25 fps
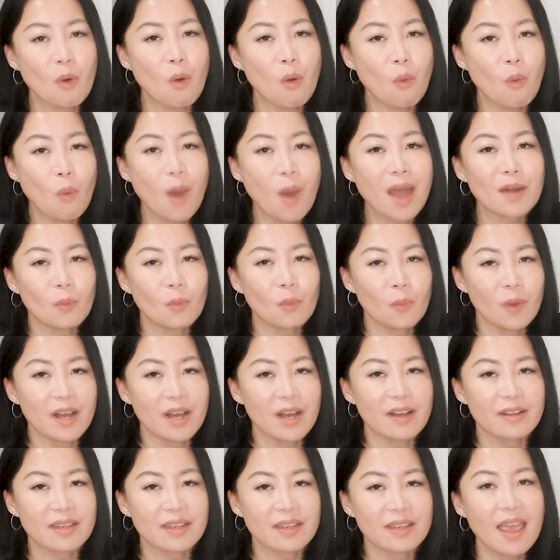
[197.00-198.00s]
what
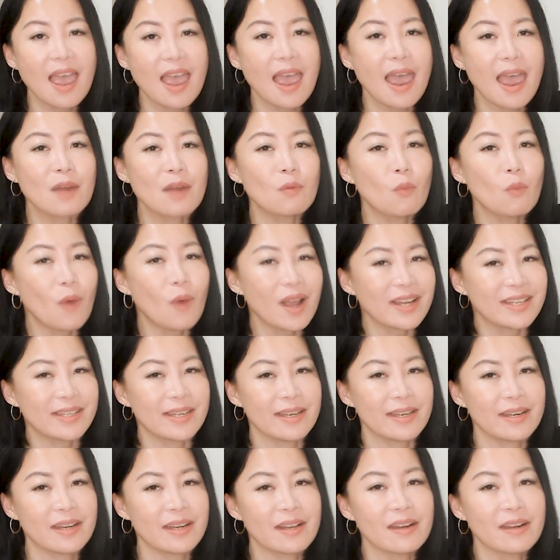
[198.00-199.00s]
worked and what
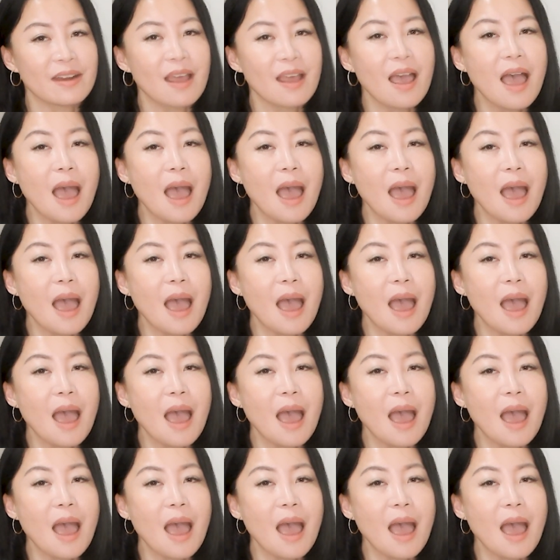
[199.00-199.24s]
didn't.